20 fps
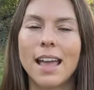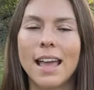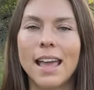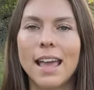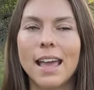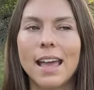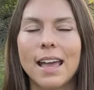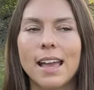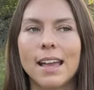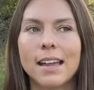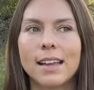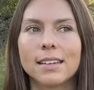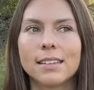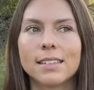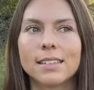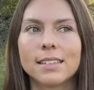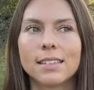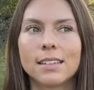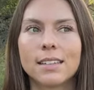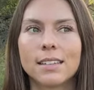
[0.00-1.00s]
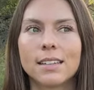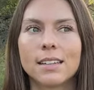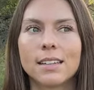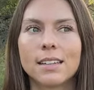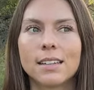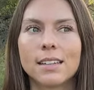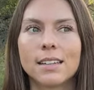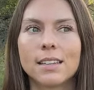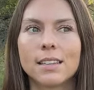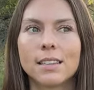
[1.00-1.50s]
and
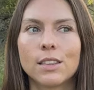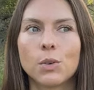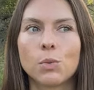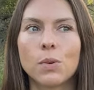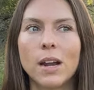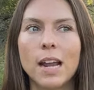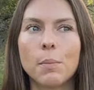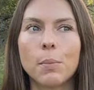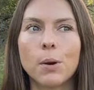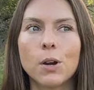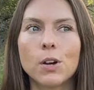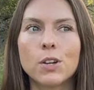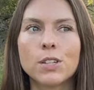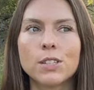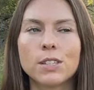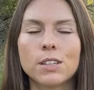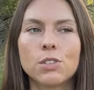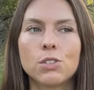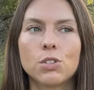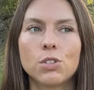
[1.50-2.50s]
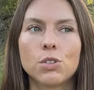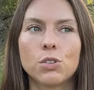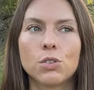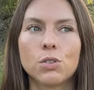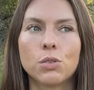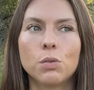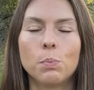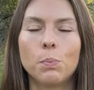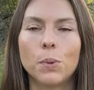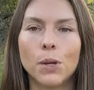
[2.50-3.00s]
the right person
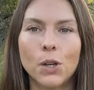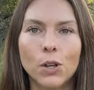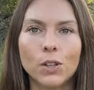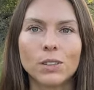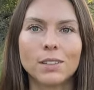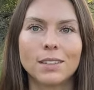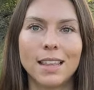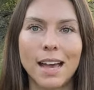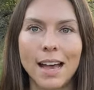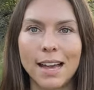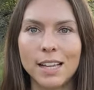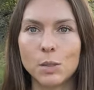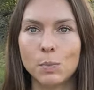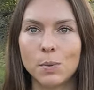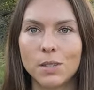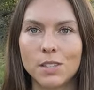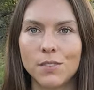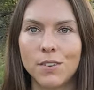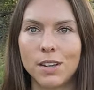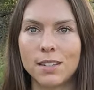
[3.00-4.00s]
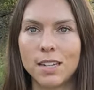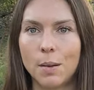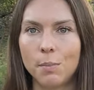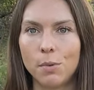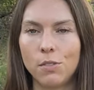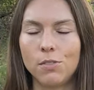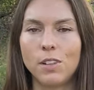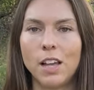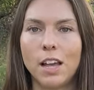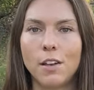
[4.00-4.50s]
to build that specific type
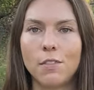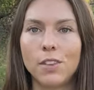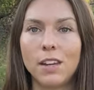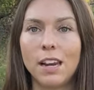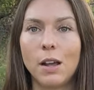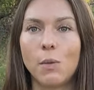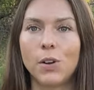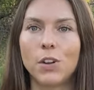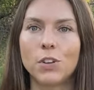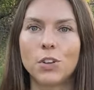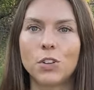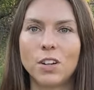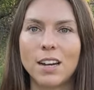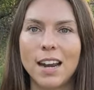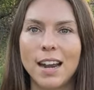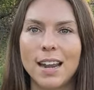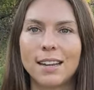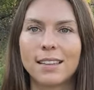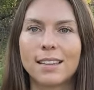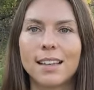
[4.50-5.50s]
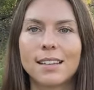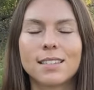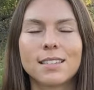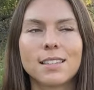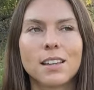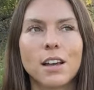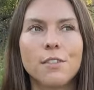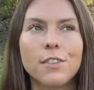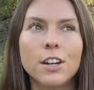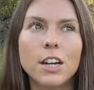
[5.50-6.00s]
of life that I want to create. That's
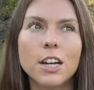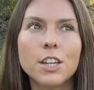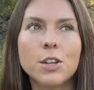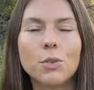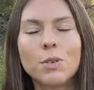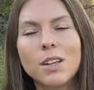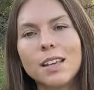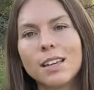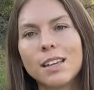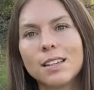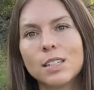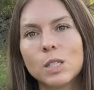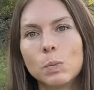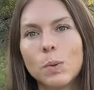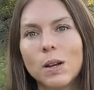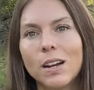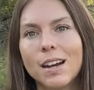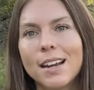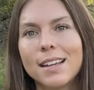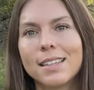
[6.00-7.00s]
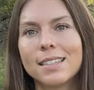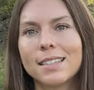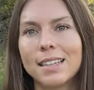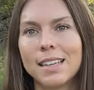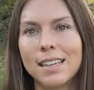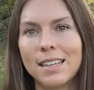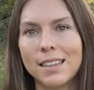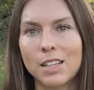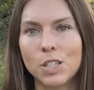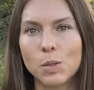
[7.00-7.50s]
a very unique experience
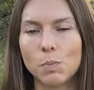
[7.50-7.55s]
in this